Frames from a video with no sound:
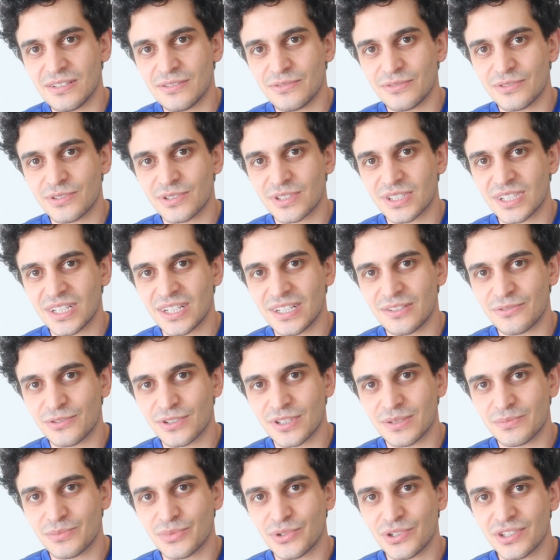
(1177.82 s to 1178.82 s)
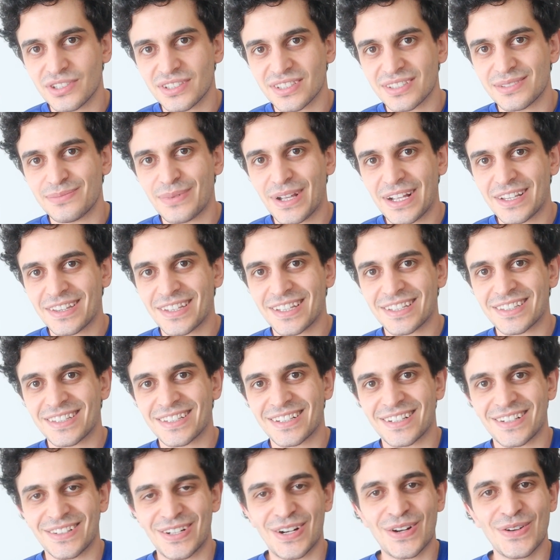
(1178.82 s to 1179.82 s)
for the boys, expect that
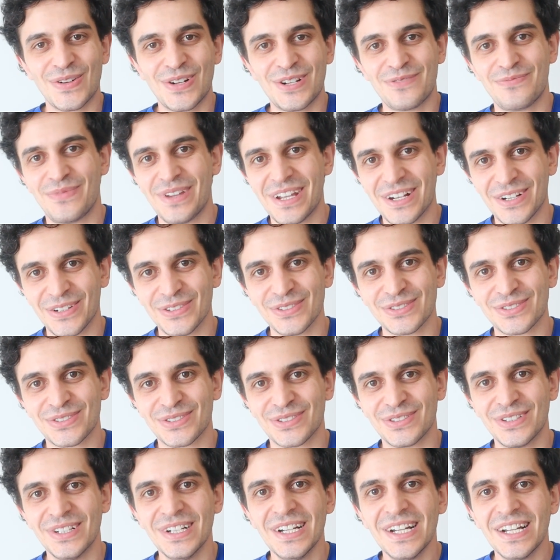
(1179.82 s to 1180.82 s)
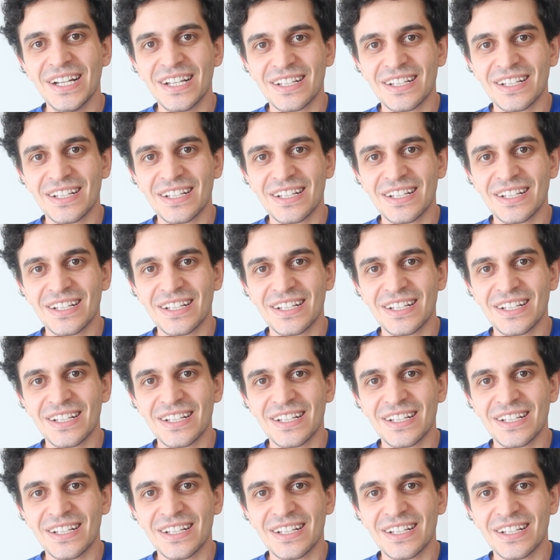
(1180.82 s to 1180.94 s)
there will be also